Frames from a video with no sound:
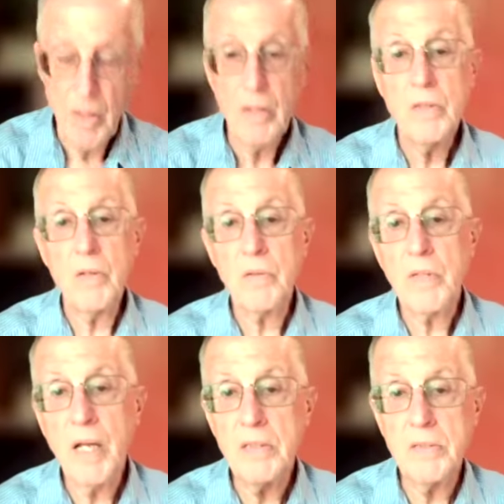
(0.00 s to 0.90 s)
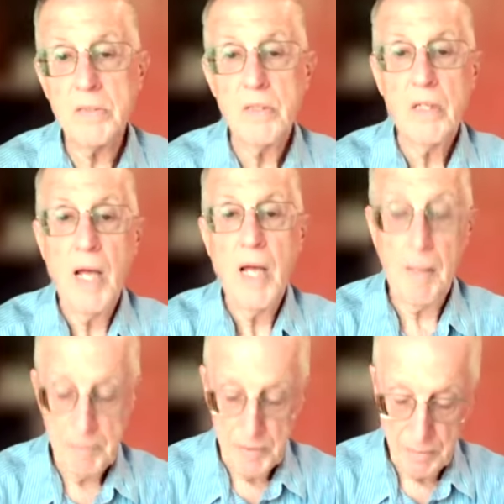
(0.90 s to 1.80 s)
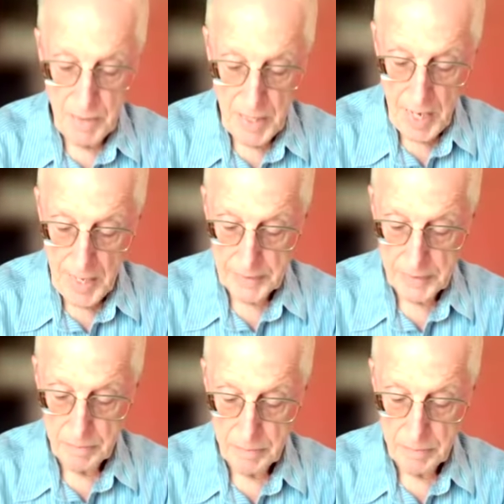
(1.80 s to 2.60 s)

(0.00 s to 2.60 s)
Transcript: Another case happened in Manhattan,